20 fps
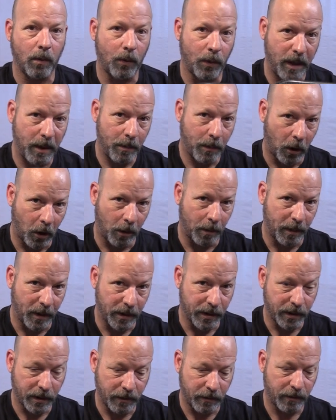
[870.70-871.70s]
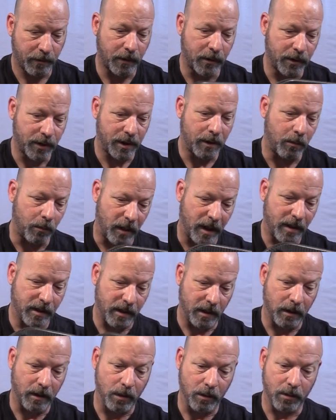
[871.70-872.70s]
repurposed for sim
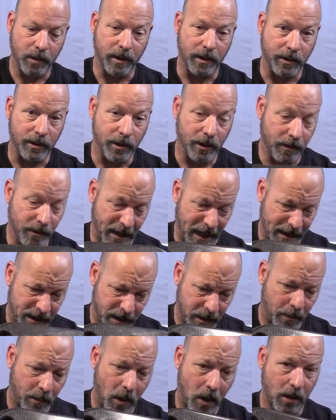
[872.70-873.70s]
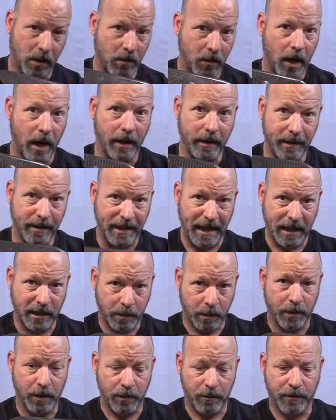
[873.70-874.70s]
racing usage. That's the bottom line.
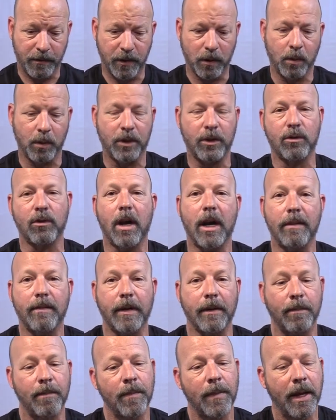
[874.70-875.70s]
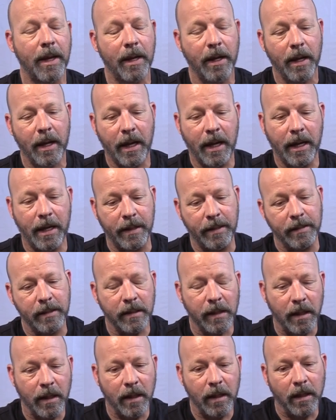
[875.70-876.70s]
That's what you feel when driving. And
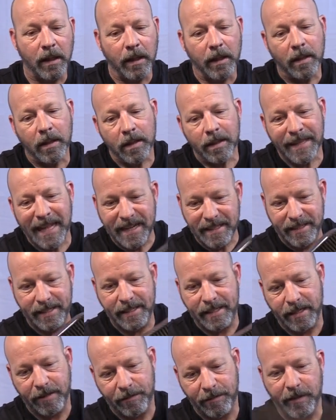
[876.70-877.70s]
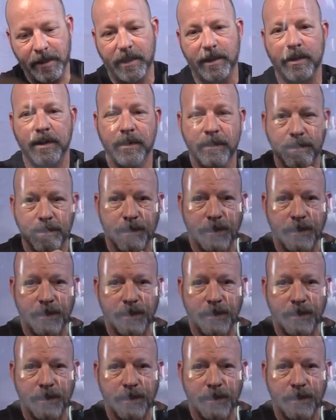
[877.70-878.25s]
that stiffness,